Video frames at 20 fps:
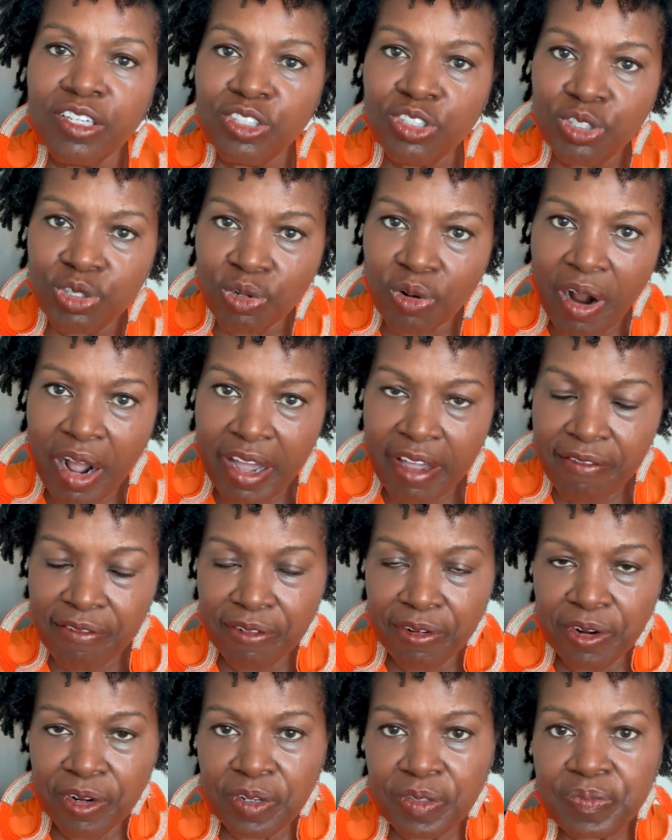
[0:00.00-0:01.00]

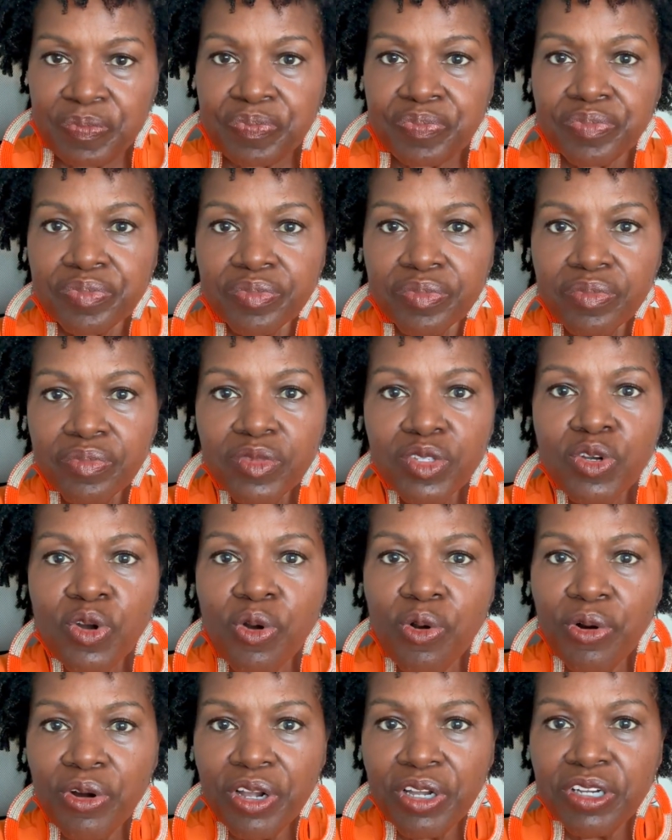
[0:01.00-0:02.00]
driver
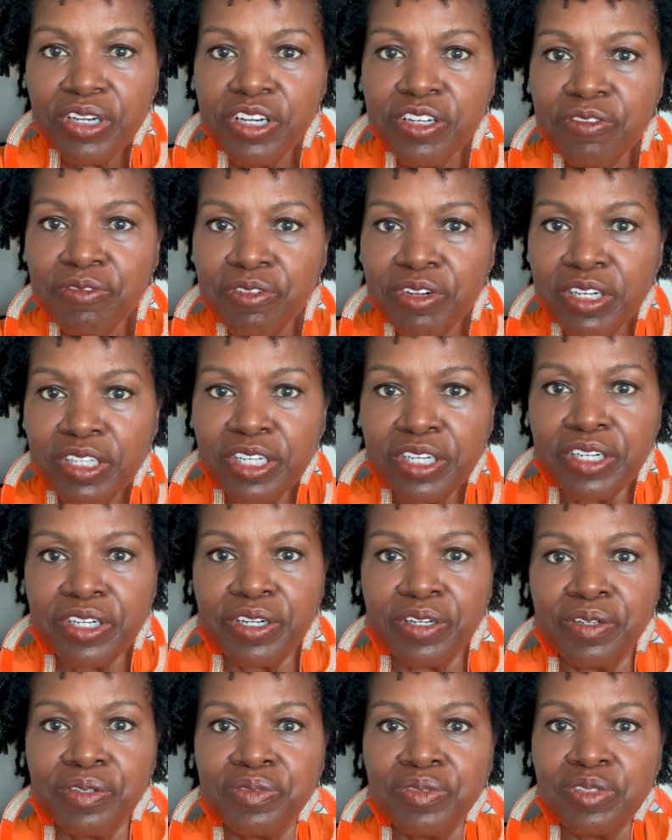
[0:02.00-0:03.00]
or a good
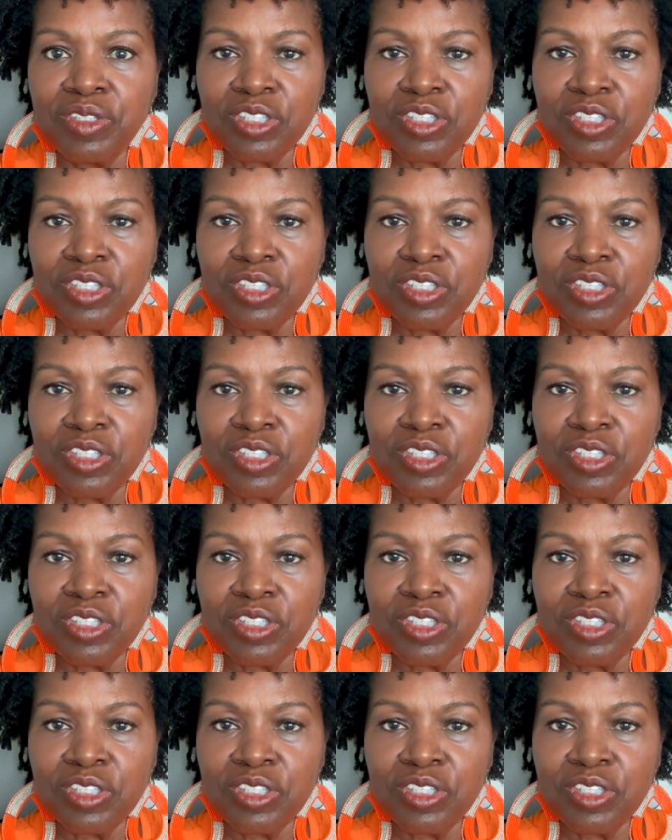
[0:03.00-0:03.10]
realtor.